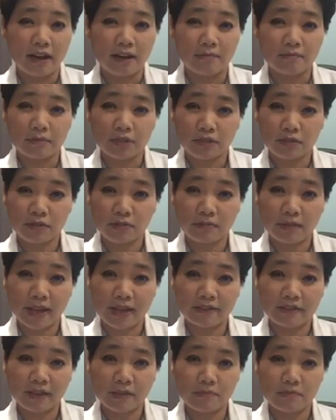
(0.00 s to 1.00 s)
streamline
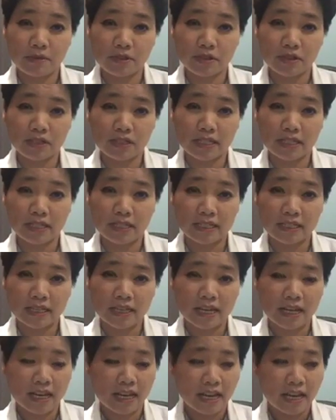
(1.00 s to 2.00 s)
their business,
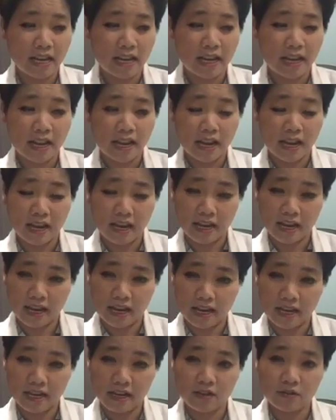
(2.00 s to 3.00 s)

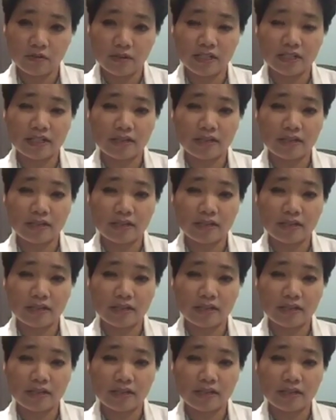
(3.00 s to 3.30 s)
increase